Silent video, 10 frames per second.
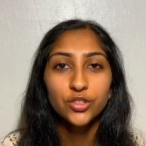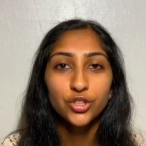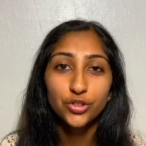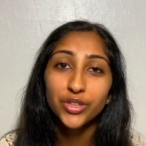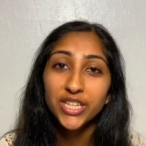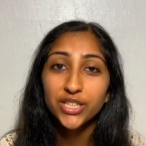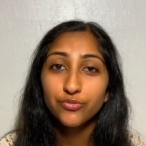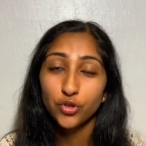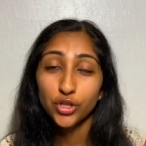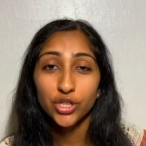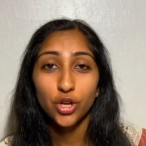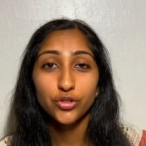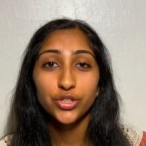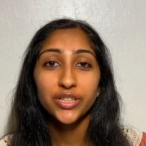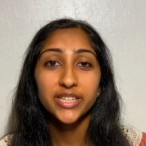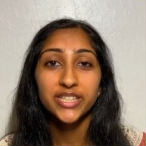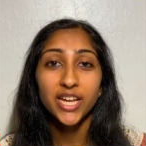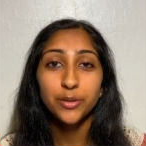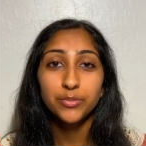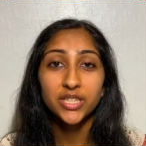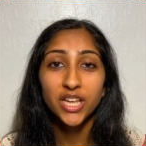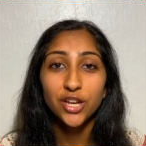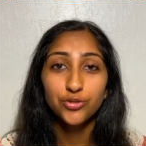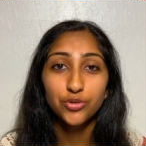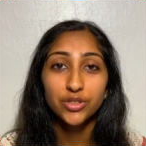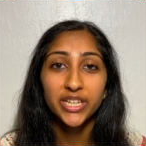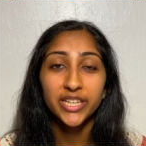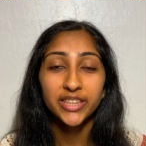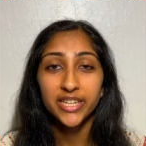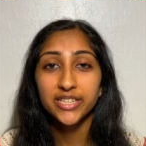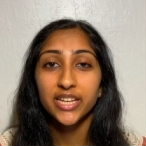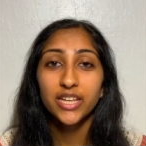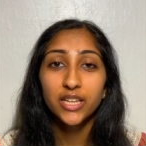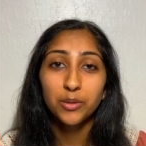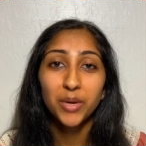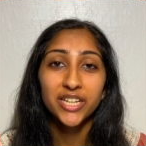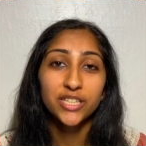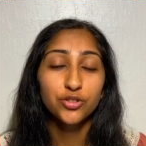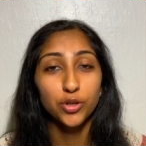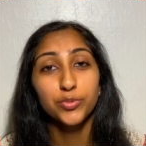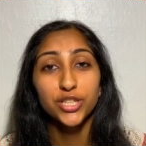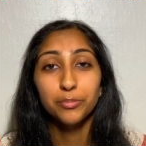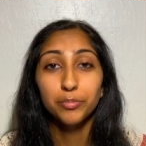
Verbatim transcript: To do this, first go to the same schedule link that's in my description